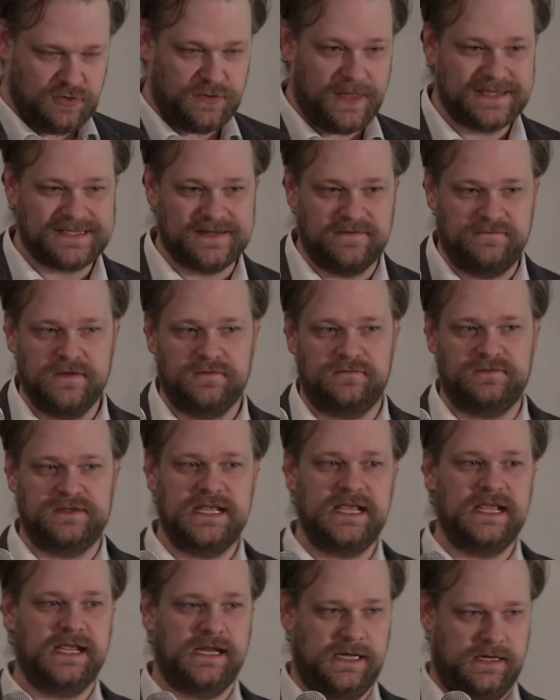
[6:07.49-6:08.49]

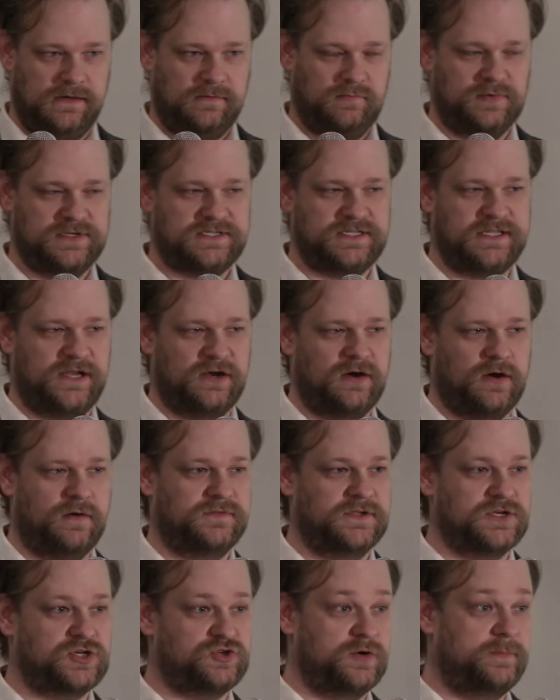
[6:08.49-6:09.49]
2015 was the year
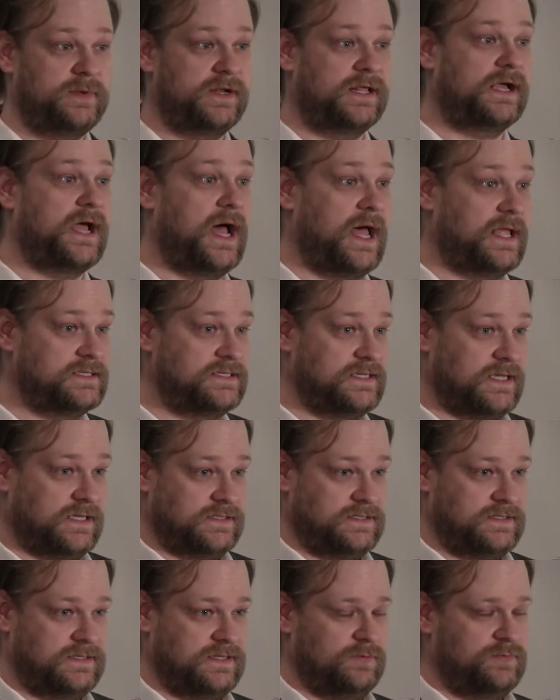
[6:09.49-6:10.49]
of distributed
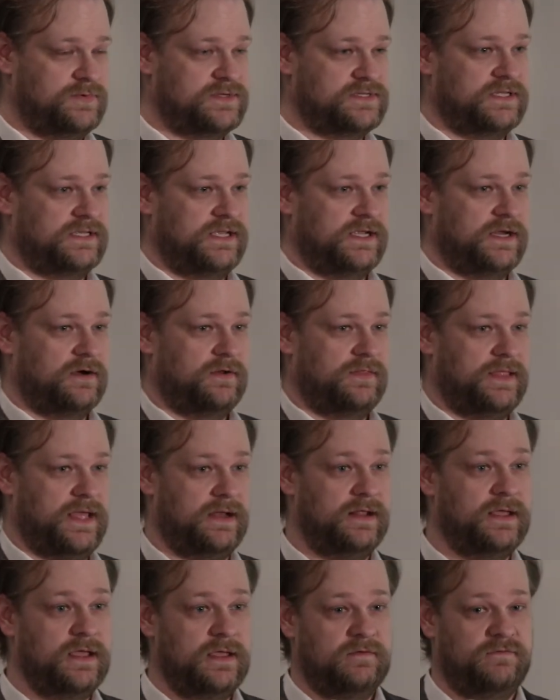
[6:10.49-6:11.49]
content. It was the year
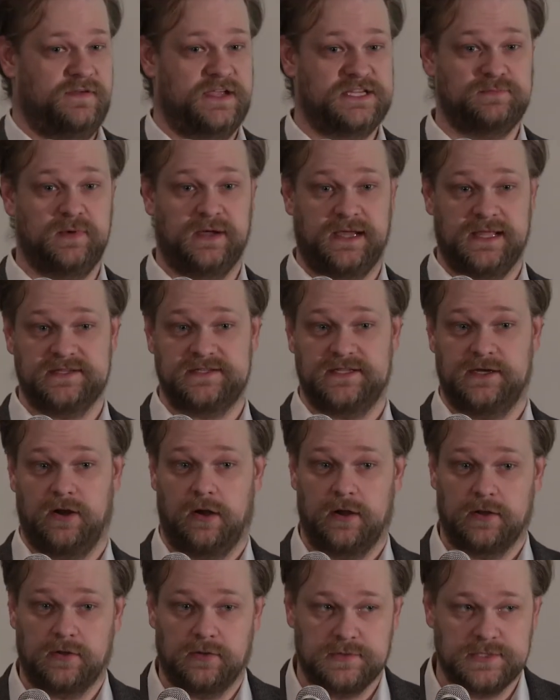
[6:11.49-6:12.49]
that Facebook Instant
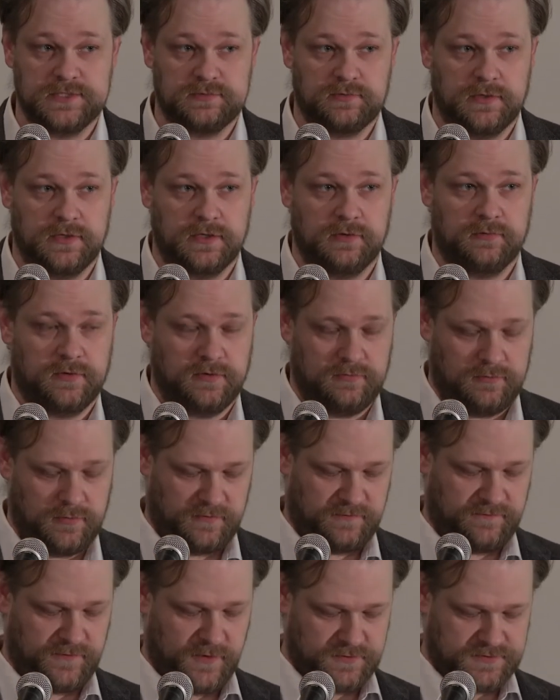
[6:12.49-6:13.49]
Articles were, were,
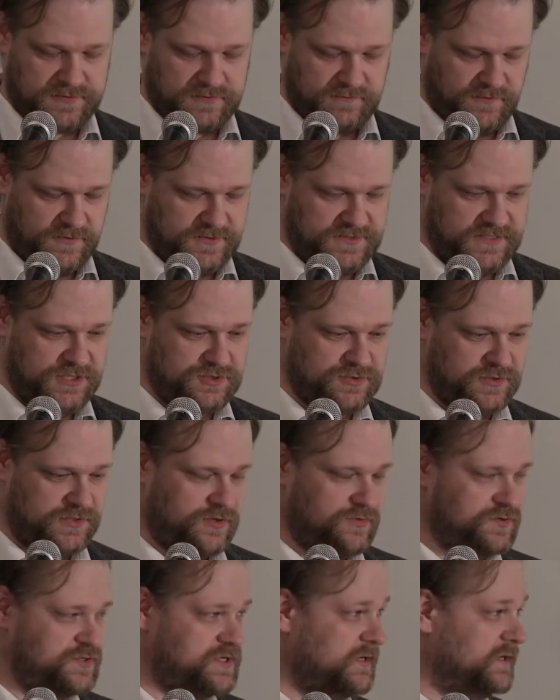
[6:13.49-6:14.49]
were first
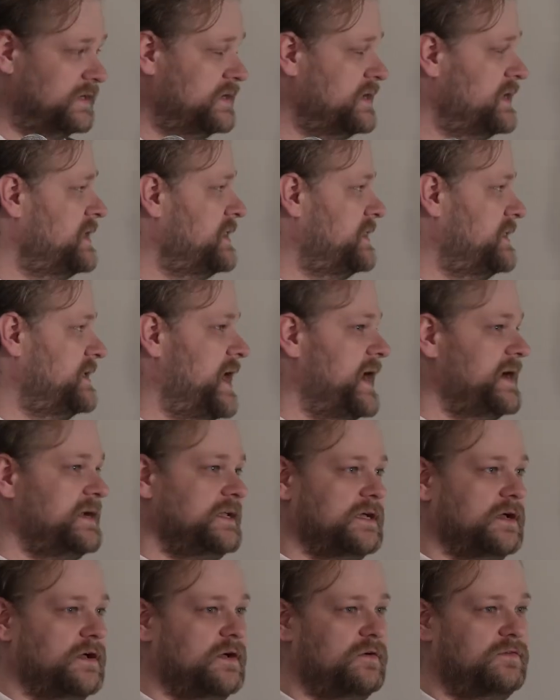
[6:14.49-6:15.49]
introduced, and the
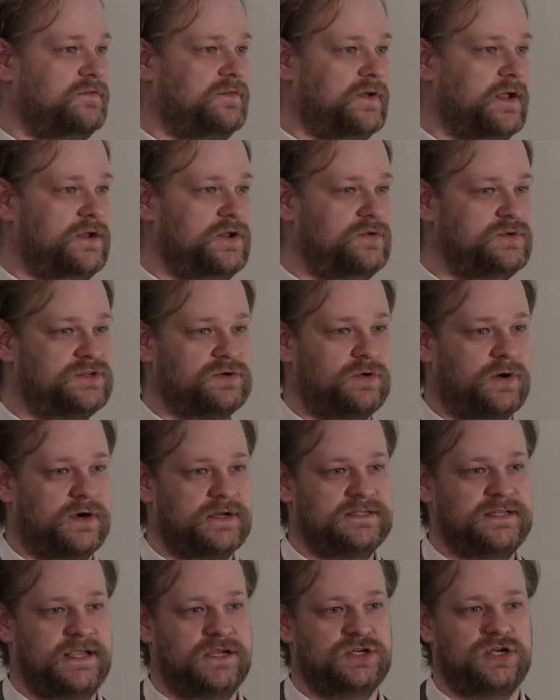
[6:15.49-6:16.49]
idea of a news
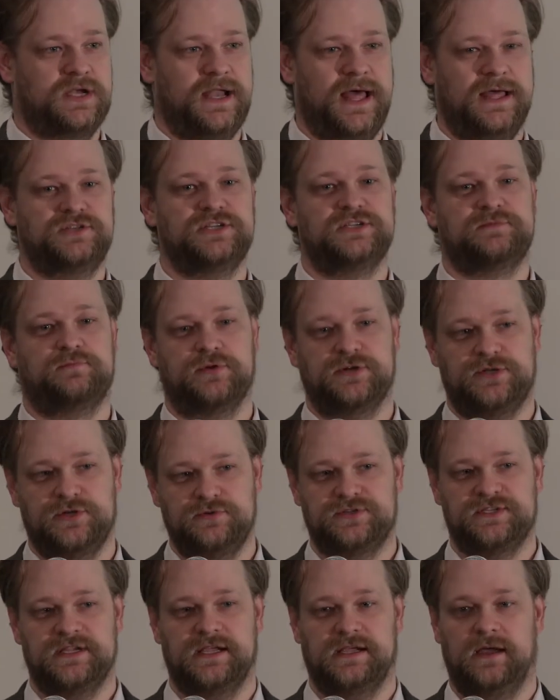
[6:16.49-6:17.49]
organization not just
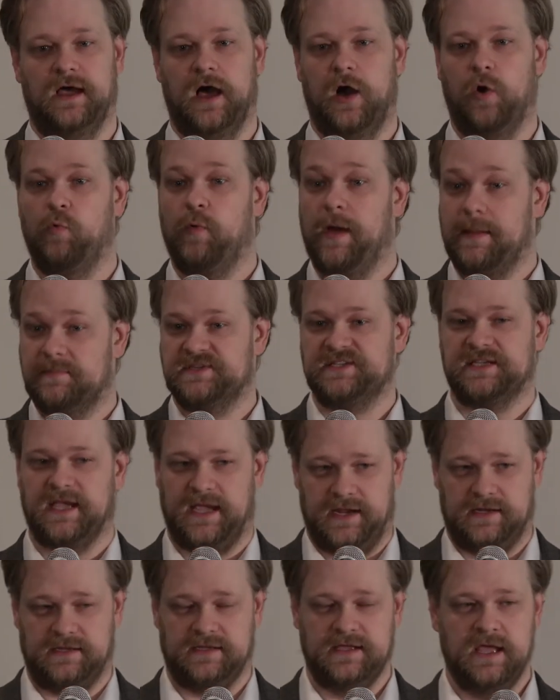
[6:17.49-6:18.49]
producing a
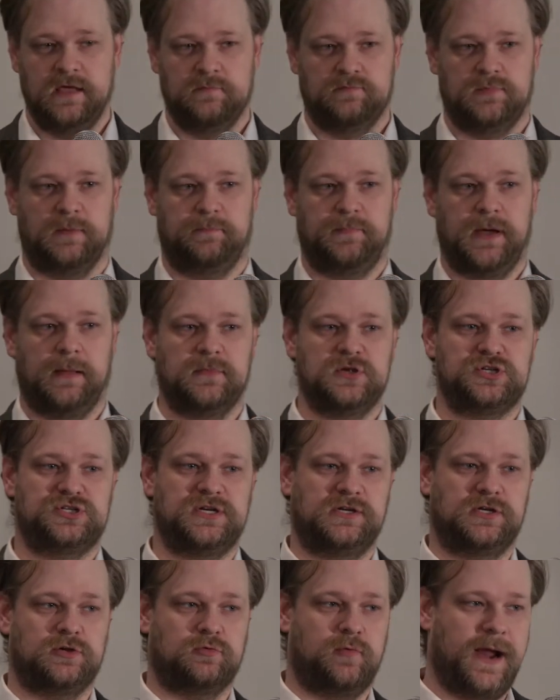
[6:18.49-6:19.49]
website, but
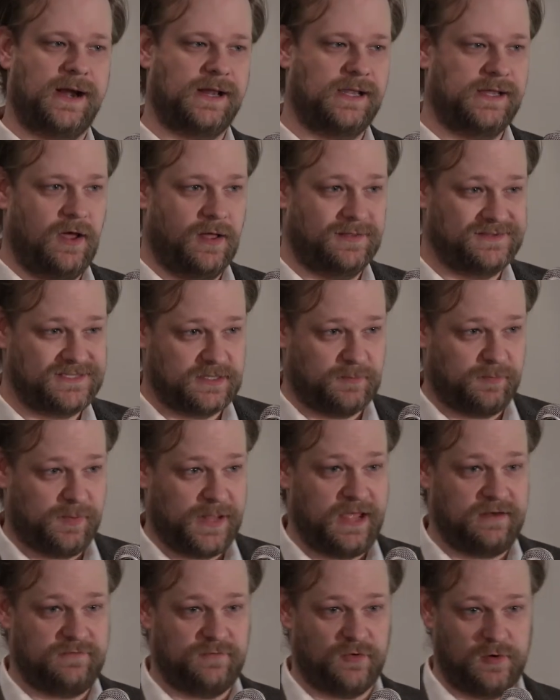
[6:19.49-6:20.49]
publishing directly onto the
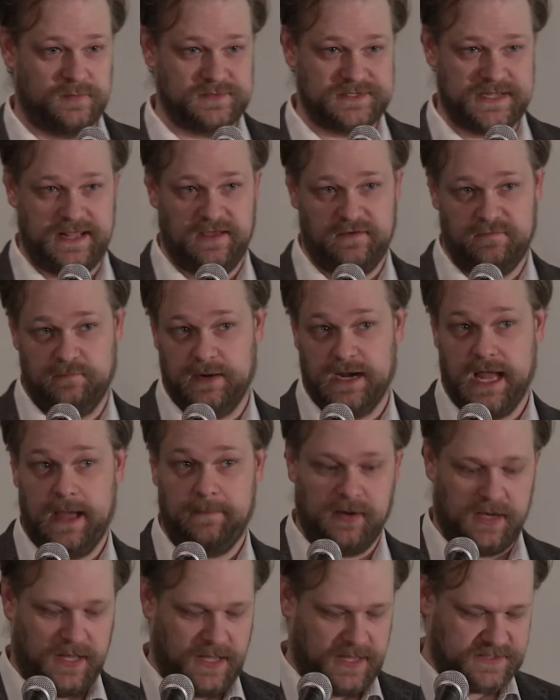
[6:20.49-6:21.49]
platforms that have
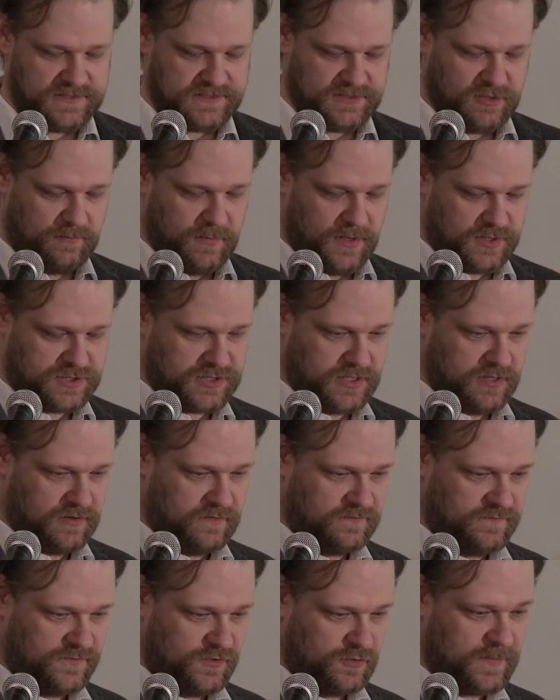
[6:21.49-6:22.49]
monopolized so much
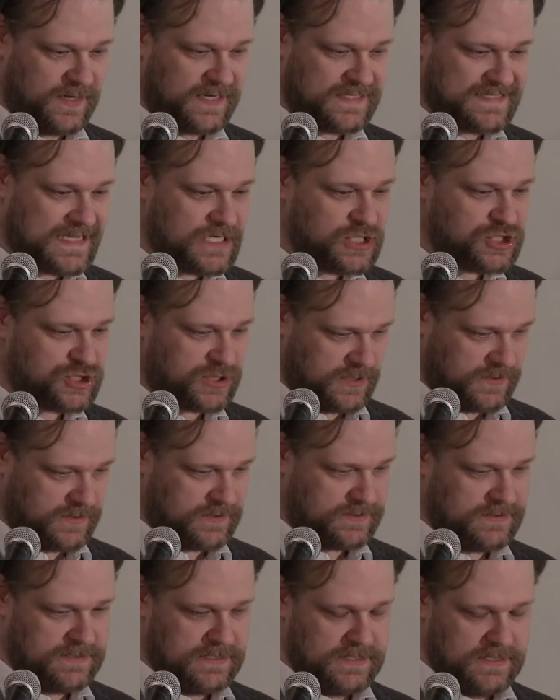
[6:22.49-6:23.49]
of human attention.